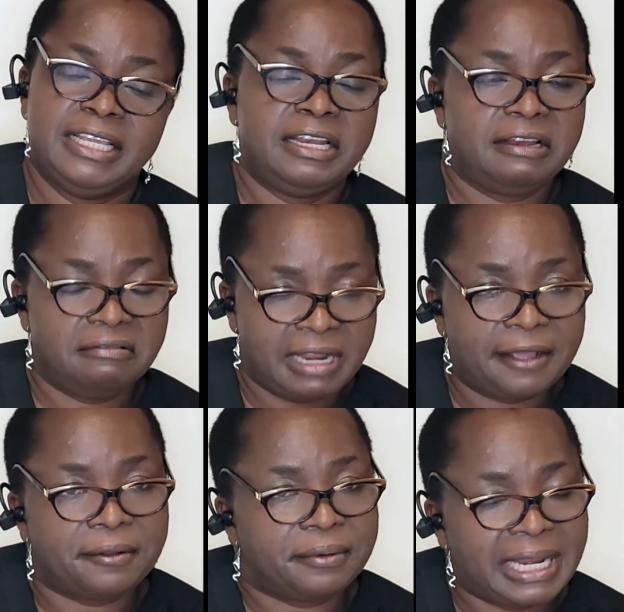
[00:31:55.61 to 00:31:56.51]

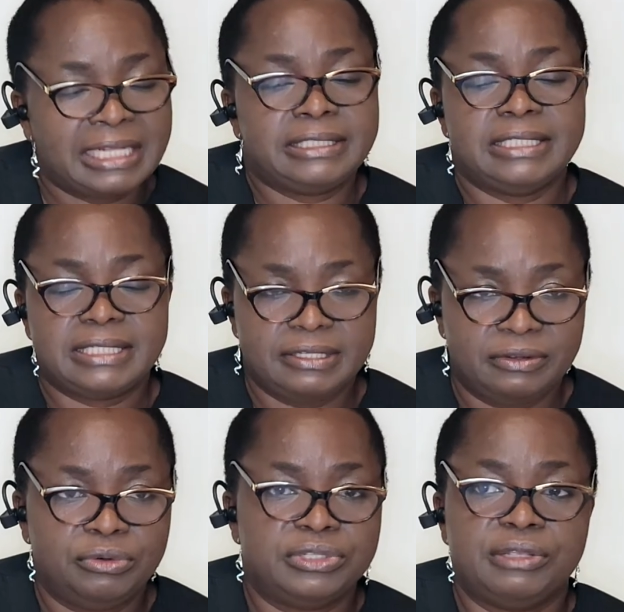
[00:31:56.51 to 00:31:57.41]
that, that is you
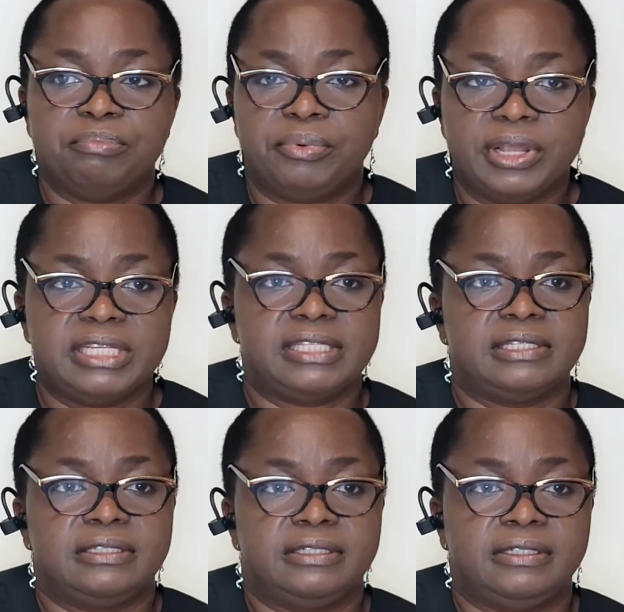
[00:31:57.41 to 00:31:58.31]
losing points
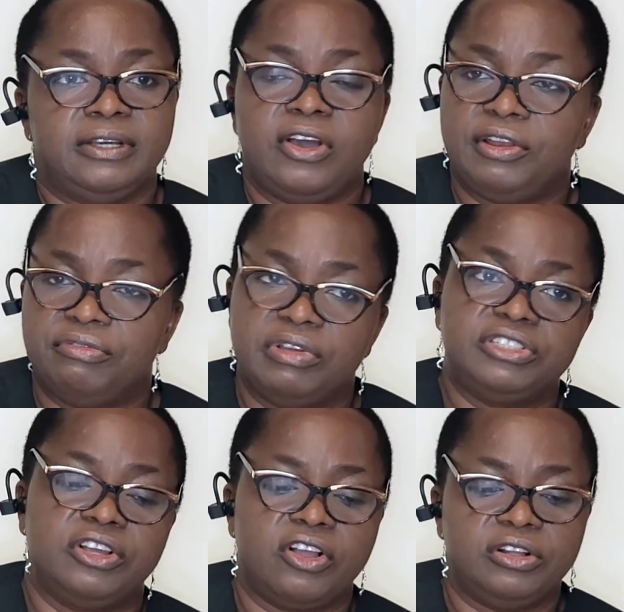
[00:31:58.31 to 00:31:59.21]
on
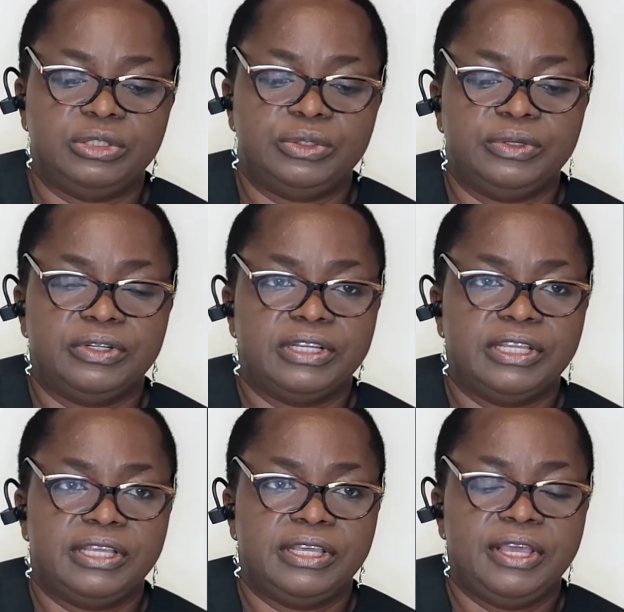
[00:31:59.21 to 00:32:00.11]
infection control.
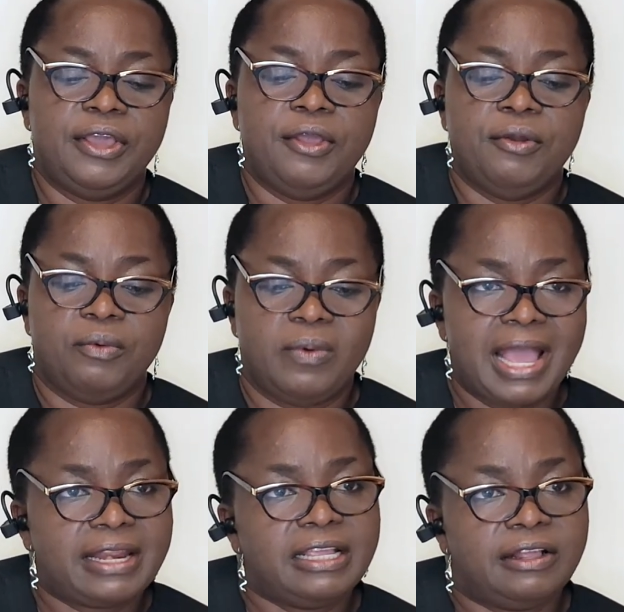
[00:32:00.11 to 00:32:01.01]

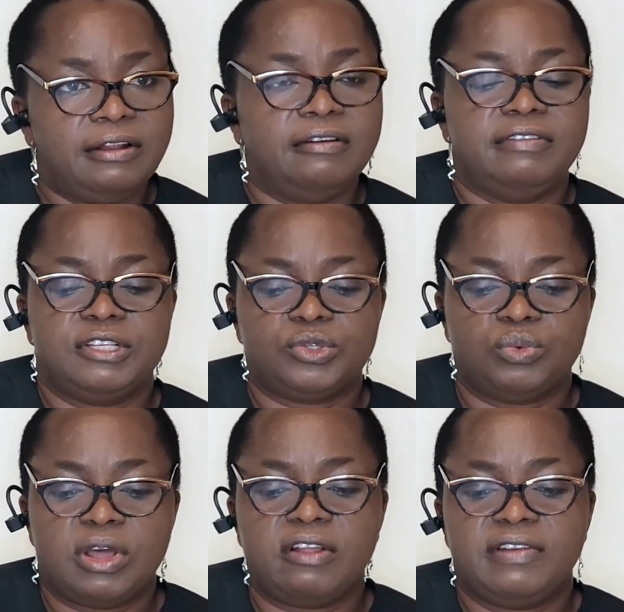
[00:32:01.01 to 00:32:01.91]
Wearing gloves is one of the